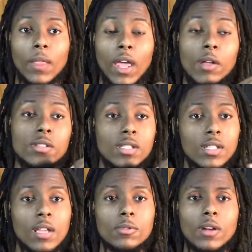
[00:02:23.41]
It was the
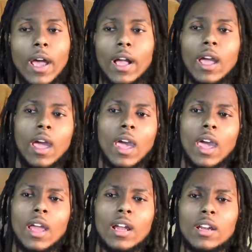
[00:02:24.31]
same track.
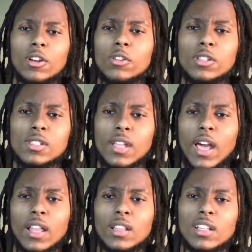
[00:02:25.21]
And I noticed
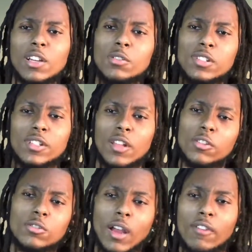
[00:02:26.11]
that there was another
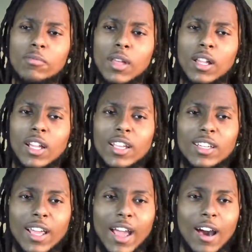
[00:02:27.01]
track from that Lucky
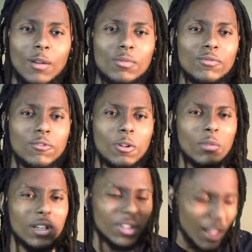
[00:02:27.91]
Day album from
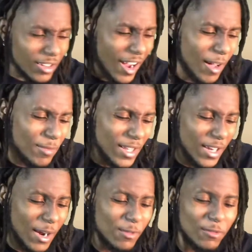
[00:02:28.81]
another album that
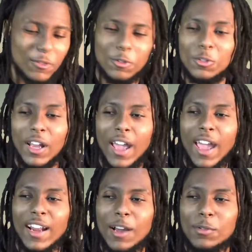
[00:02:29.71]
I reviewed,
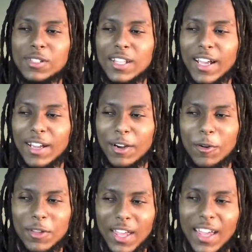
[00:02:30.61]
and I was like,
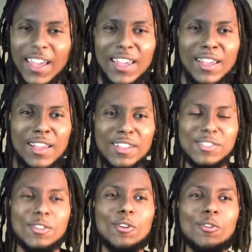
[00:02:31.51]
okay,
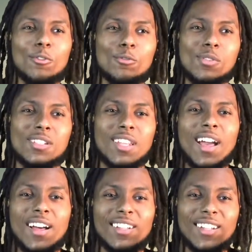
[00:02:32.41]
so was
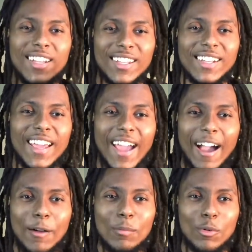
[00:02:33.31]
that a Lucky Day
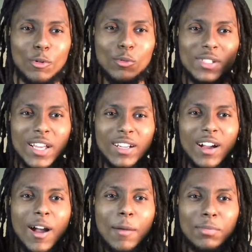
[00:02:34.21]
album, or was that a
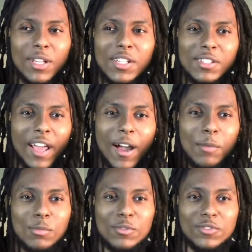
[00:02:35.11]
compilation
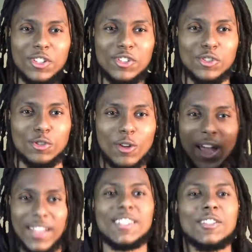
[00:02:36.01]
album of just
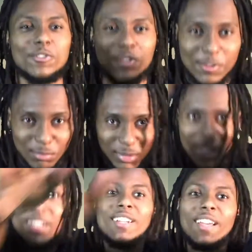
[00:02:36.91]
tracks that you just
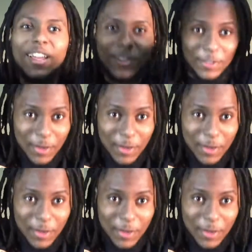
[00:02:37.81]
blended together?